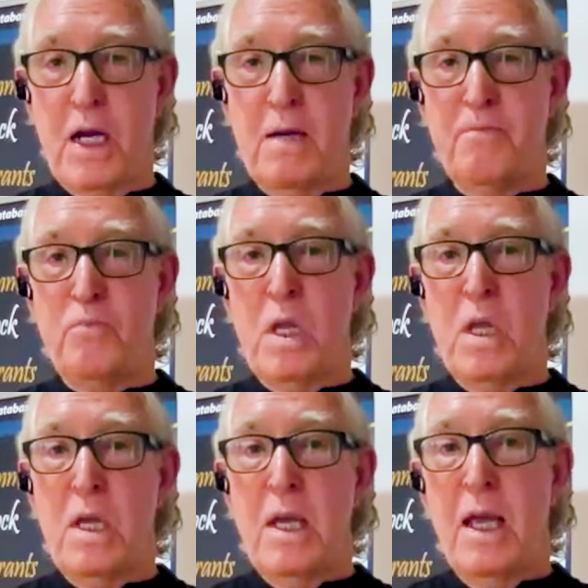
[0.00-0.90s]
can buy them.
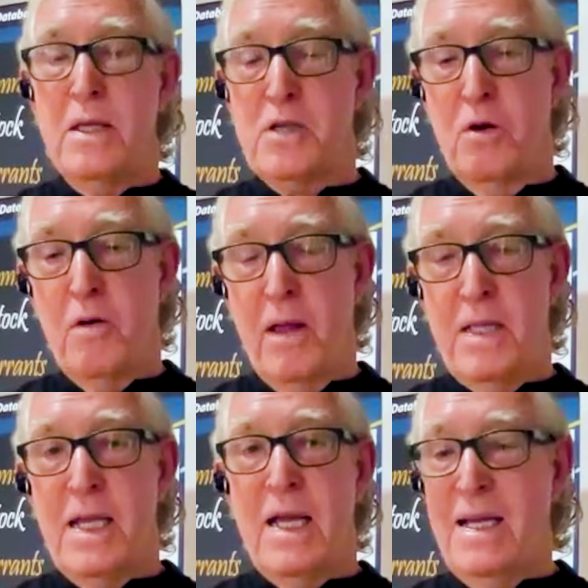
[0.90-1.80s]

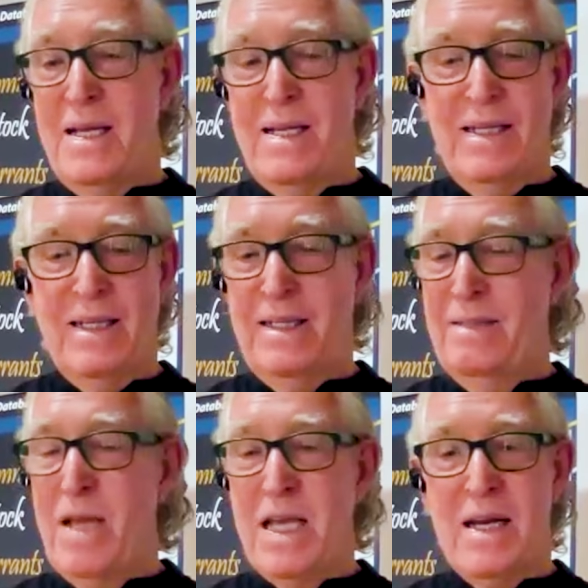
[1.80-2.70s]
So,
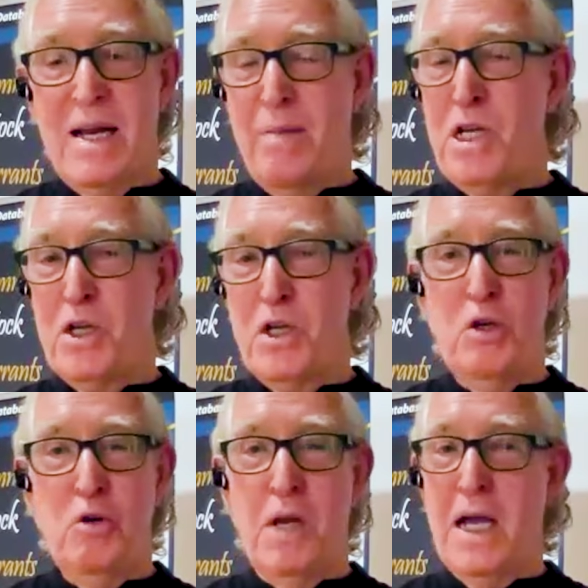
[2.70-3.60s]
man, I'm in a
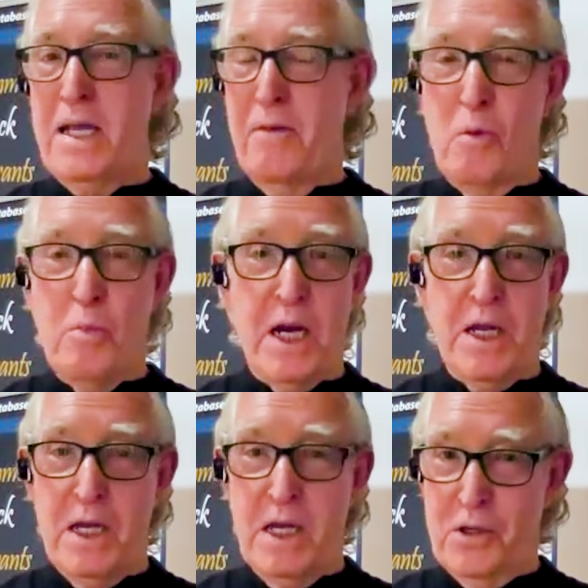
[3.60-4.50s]
queue like
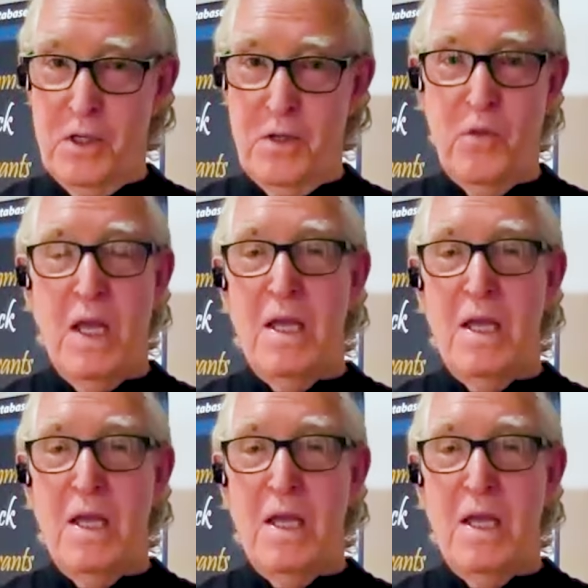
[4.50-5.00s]
everybody else.